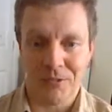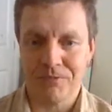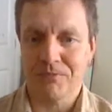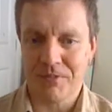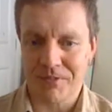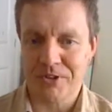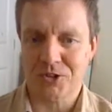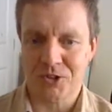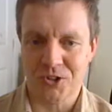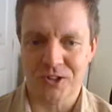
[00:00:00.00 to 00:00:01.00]
You can be
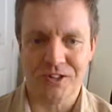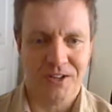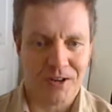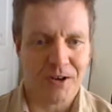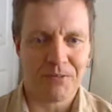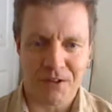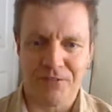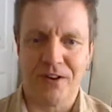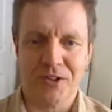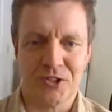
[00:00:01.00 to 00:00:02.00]
rest assured I'm going to
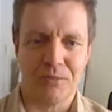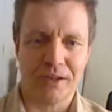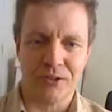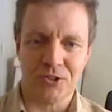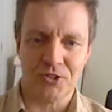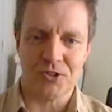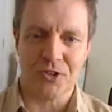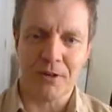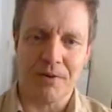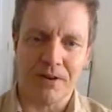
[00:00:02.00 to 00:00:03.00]
find something else to
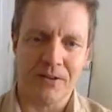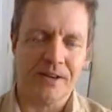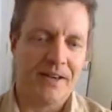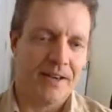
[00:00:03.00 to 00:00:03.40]
talk about,